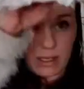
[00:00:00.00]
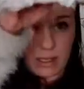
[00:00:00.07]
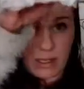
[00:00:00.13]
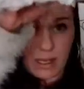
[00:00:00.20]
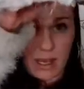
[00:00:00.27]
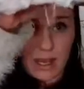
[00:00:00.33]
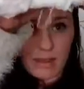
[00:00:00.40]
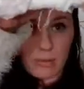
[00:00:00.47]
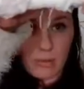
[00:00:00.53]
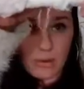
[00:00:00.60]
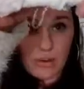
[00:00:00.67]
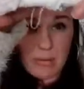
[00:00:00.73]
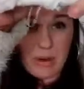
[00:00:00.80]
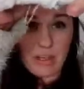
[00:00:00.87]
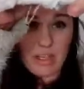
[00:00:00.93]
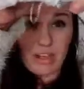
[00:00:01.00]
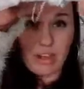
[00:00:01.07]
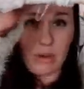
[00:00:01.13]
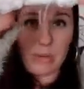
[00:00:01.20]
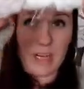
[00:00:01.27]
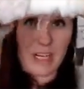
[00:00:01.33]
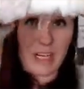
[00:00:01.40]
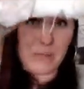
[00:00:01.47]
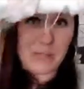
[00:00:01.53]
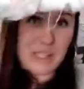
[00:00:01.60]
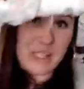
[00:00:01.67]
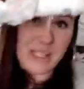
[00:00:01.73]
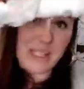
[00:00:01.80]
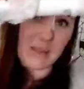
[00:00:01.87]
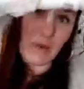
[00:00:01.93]
Again, I'm worried about you not being able to
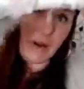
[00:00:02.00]
see what